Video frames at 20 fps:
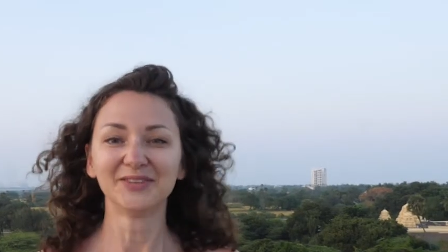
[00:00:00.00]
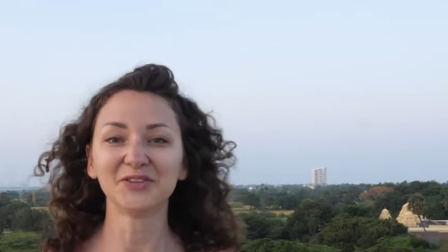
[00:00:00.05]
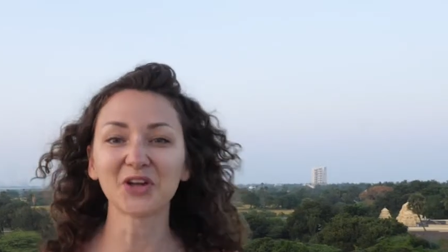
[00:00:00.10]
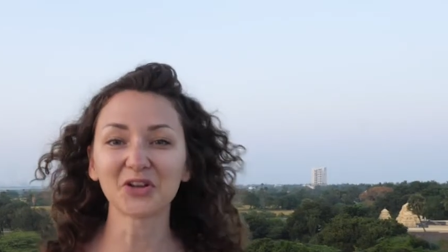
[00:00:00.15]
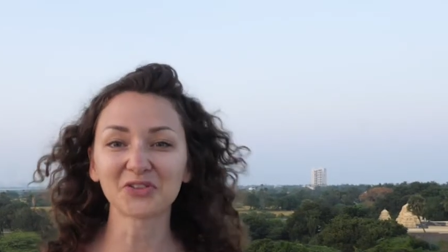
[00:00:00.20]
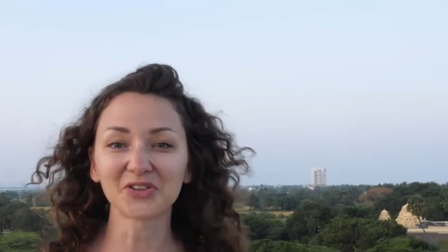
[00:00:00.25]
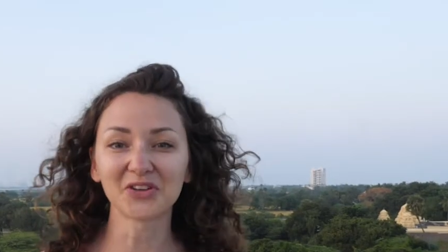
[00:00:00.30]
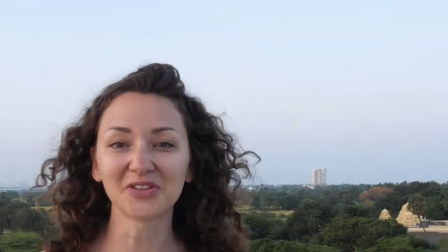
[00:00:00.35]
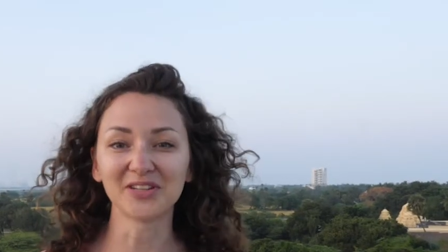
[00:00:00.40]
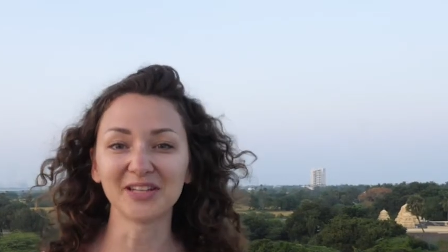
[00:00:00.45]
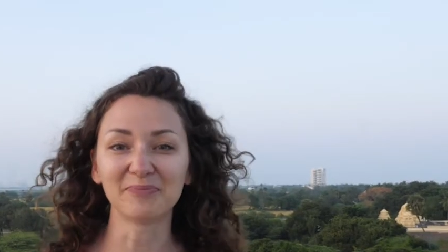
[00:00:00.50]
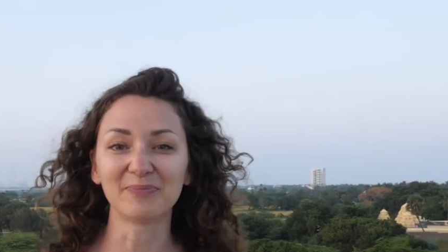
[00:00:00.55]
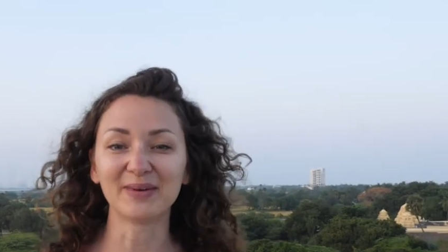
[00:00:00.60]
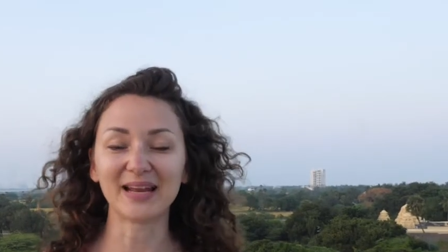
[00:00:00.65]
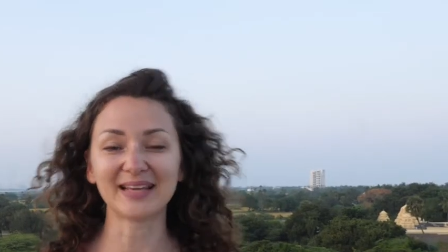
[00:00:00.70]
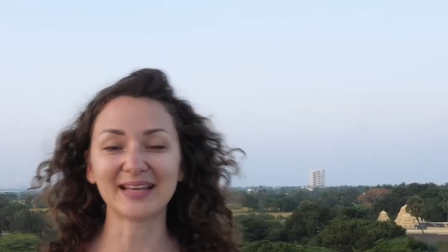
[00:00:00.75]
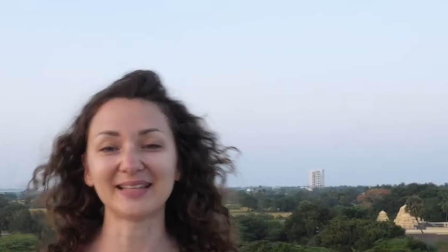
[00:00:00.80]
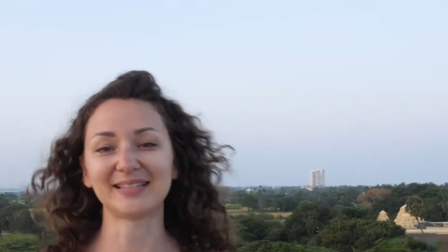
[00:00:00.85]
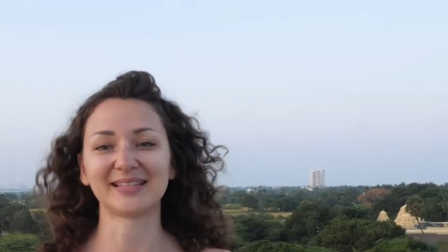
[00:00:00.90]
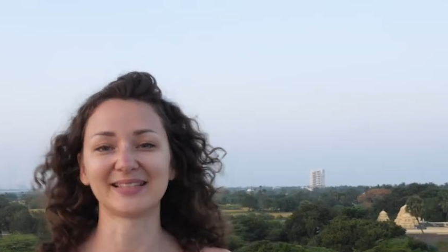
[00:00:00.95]
Not only
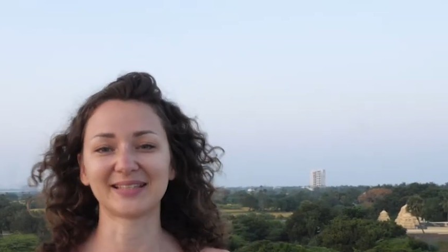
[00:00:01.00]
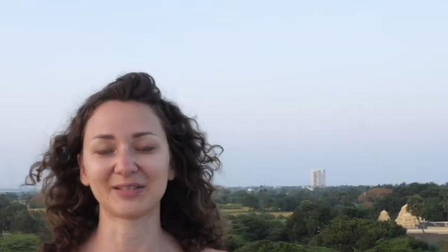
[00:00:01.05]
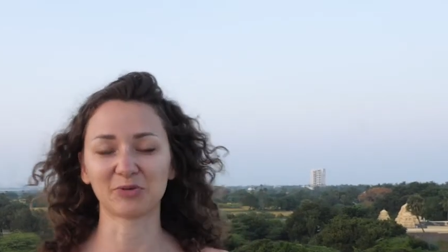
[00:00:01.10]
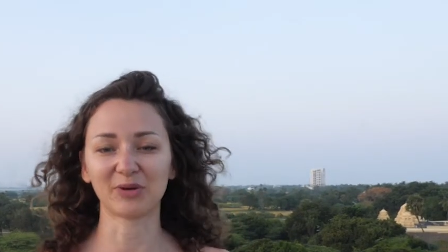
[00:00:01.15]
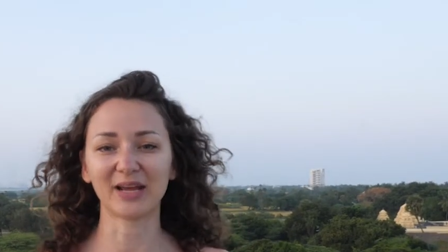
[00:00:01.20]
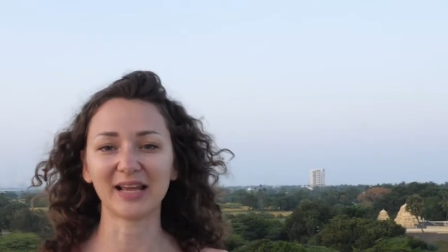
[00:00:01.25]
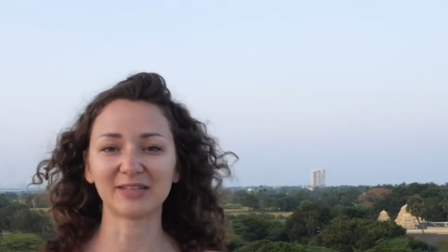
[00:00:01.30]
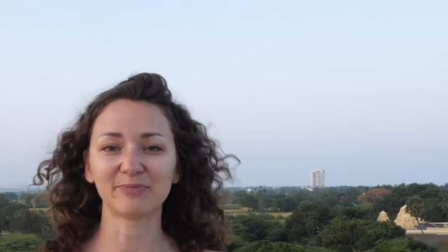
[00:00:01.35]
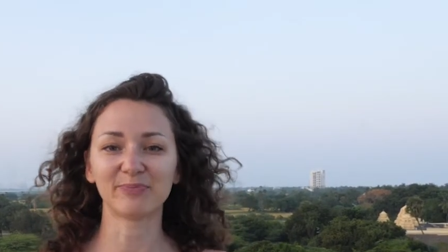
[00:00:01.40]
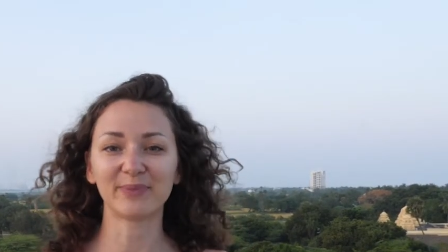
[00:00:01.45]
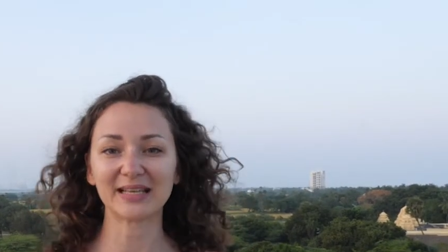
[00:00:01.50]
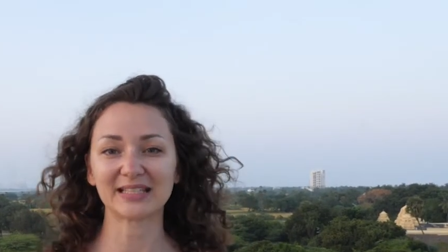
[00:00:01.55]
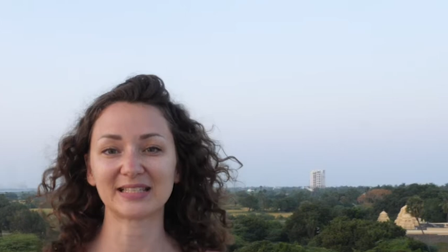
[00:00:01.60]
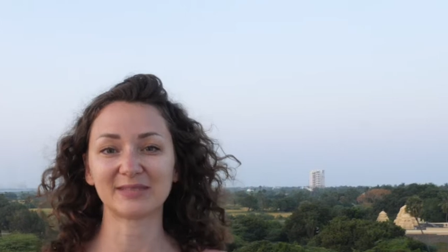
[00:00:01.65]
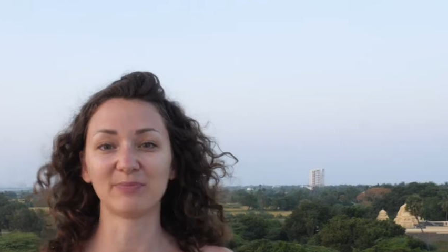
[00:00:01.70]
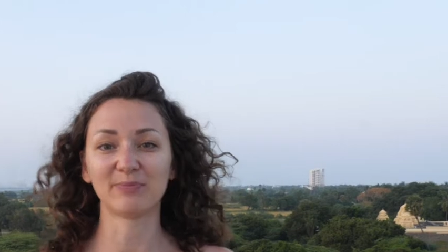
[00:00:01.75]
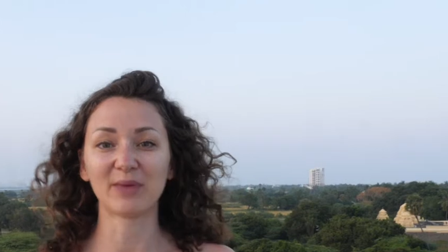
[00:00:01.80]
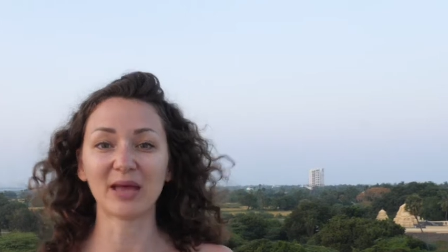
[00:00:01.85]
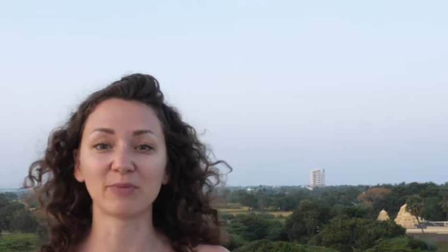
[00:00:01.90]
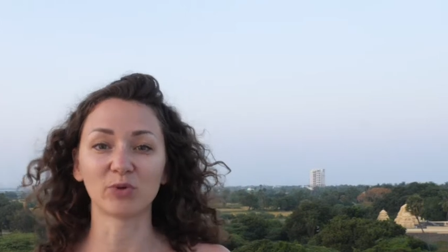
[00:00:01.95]
places create
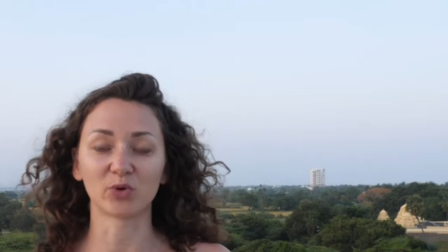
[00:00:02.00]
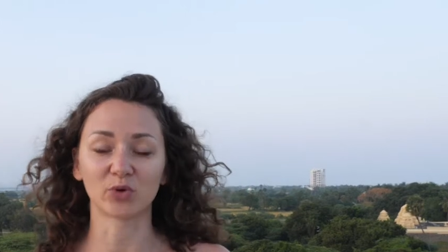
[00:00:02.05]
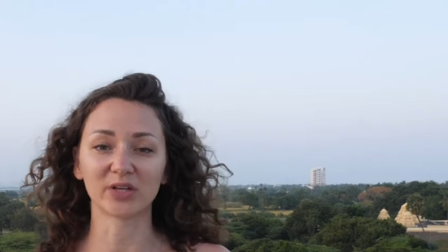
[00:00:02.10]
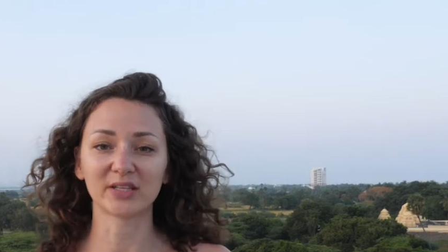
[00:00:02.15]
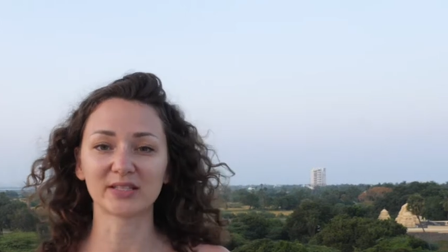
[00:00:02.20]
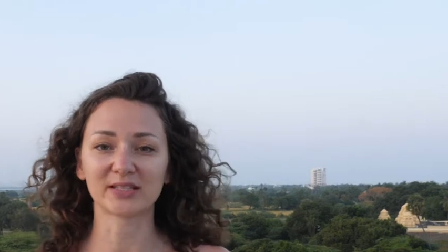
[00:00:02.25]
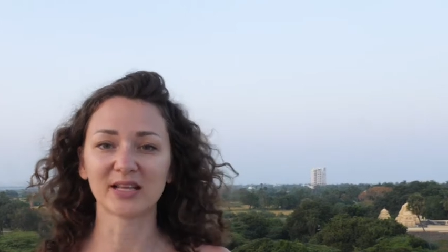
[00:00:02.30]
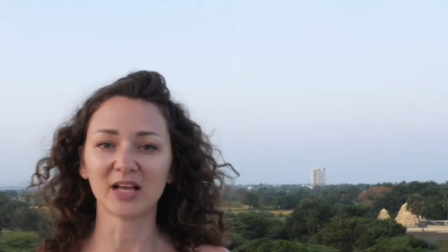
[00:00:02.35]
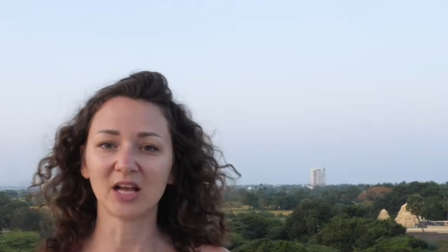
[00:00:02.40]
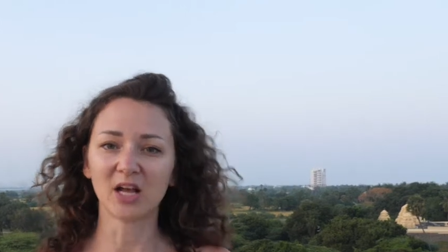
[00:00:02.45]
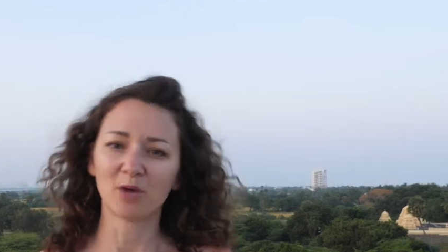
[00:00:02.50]
best memories,